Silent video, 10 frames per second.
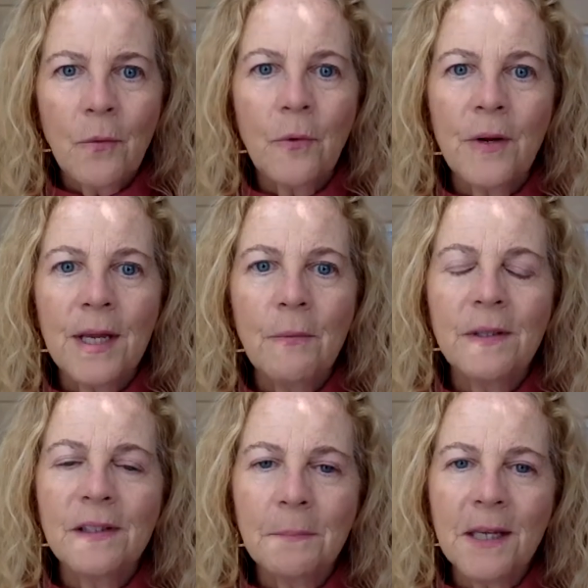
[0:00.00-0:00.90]
where he
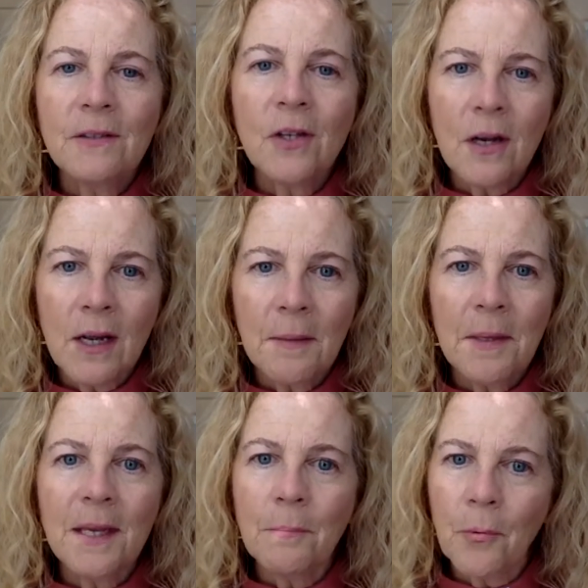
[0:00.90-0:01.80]
would spend time
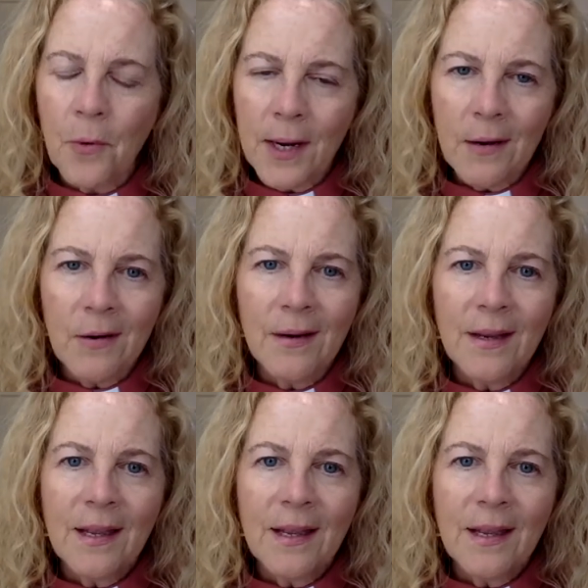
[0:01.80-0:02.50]
in prayer